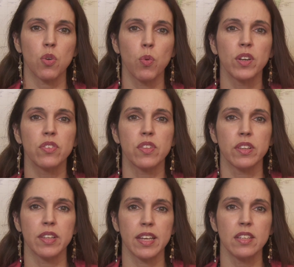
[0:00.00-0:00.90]
what is the
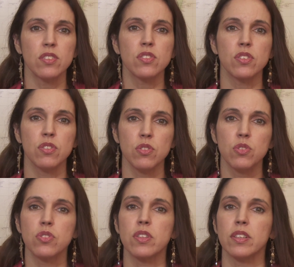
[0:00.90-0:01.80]
latest
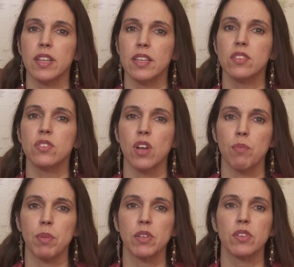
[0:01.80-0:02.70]
news, the latest
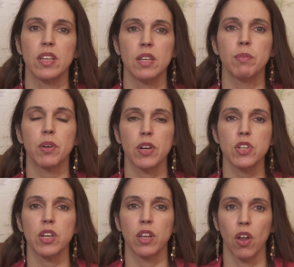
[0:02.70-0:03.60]
topics in
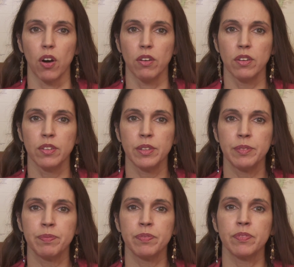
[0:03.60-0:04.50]
immigration law.
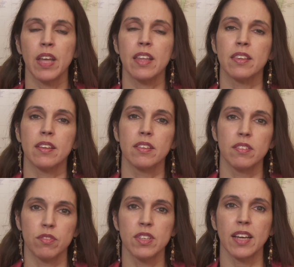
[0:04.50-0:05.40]
And
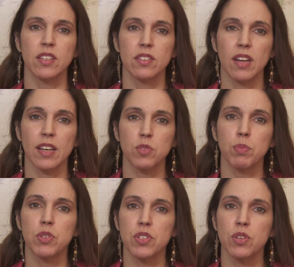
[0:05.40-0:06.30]
9
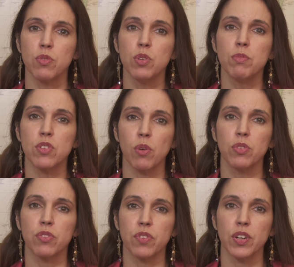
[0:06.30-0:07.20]
experts in a room is always
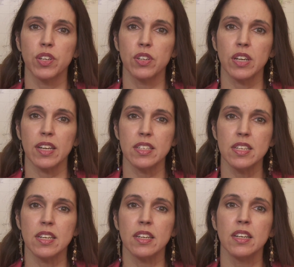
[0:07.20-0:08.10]
a very good
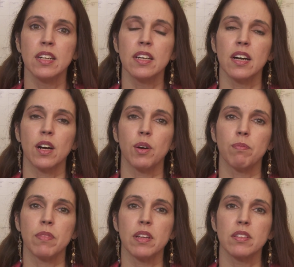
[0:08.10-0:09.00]
idea
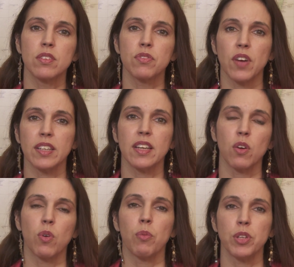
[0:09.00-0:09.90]
to find out
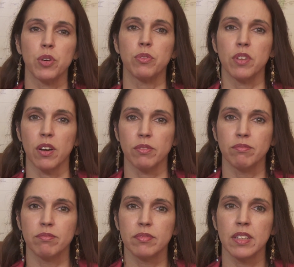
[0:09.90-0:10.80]
what we don't know.
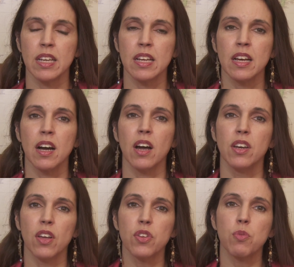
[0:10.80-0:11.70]

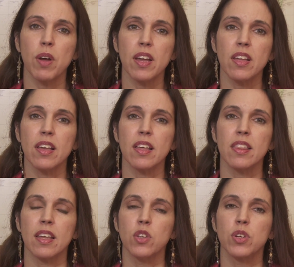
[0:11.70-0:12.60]
Another way
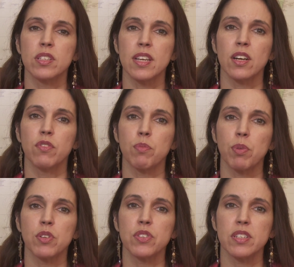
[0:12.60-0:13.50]
that you can tell if a
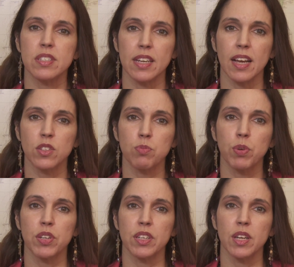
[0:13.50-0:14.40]
person is an
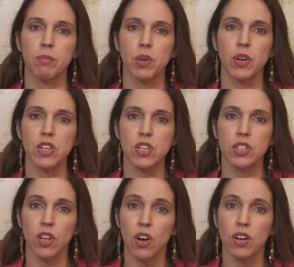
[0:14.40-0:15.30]
expert in
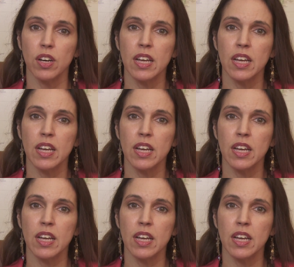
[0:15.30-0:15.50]
immigration law